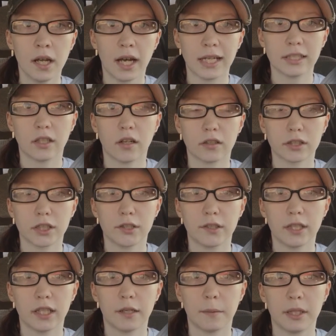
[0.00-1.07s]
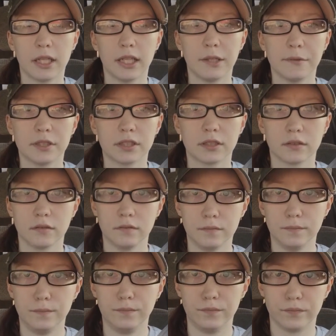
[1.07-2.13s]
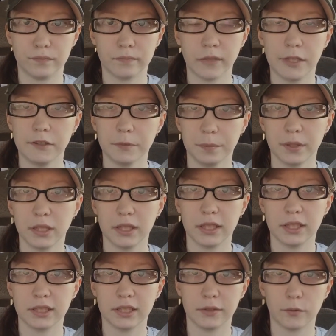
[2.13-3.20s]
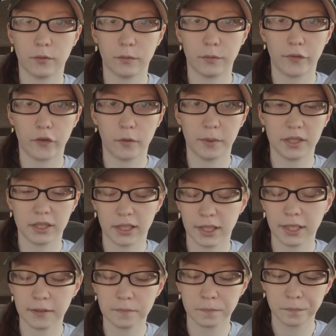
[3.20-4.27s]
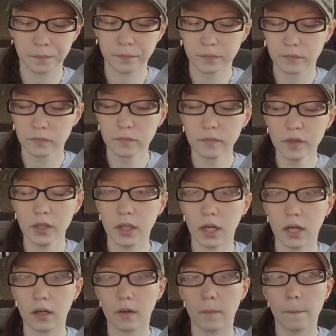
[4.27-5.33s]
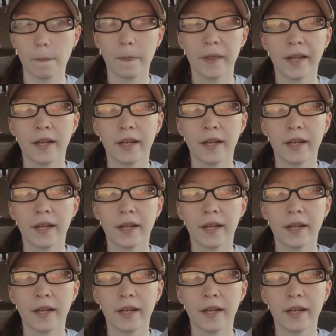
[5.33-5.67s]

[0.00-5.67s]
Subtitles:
I talked to him, and he was he was pretty easy for me today. And